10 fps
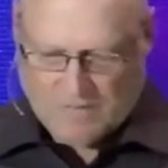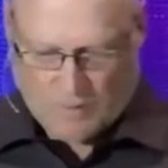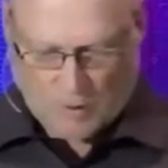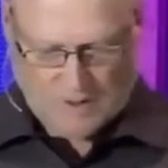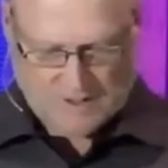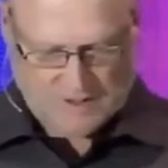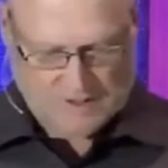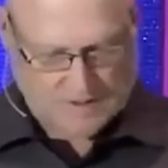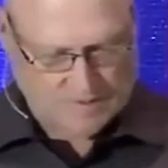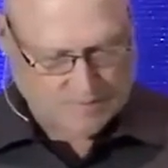
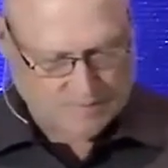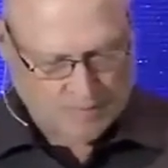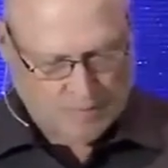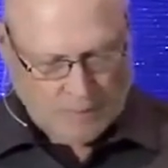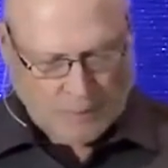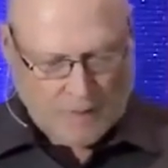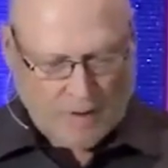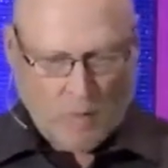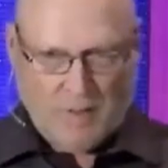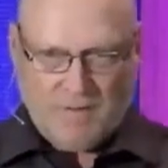voice
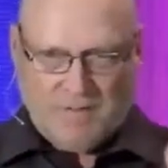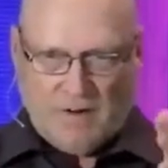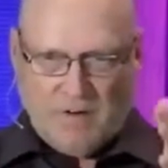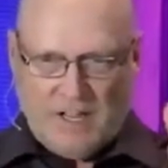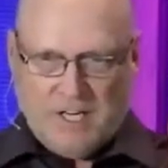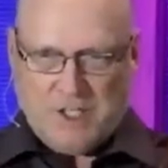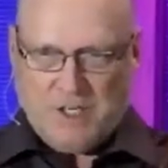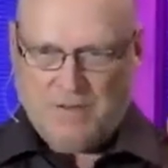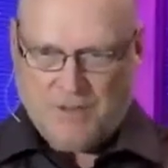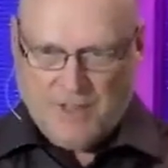when the foundation
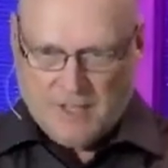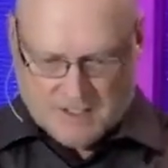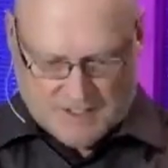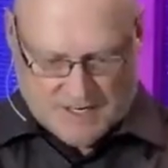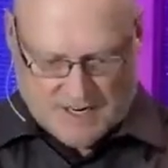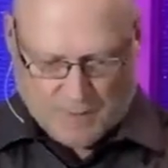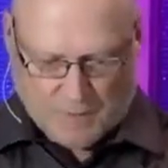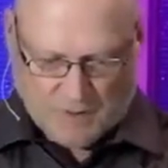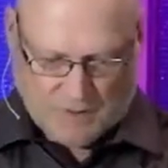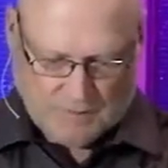of this
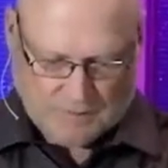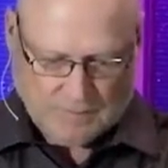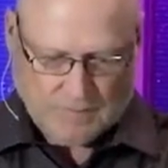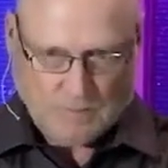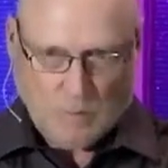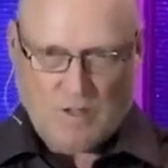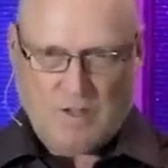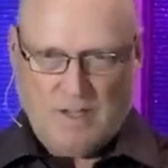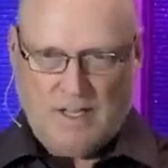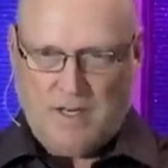temple was
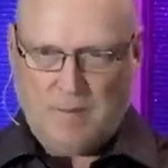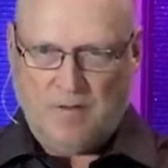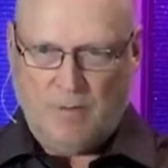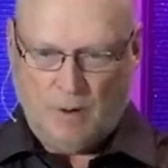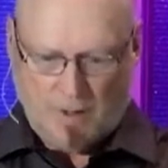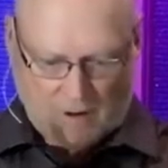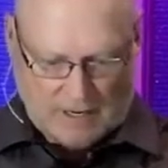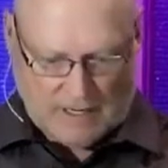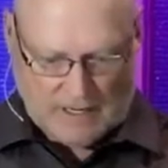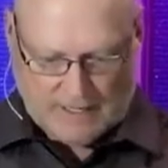laid before their
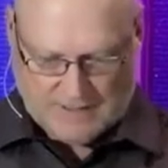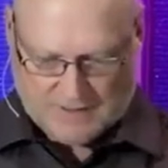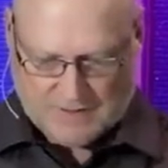eyes.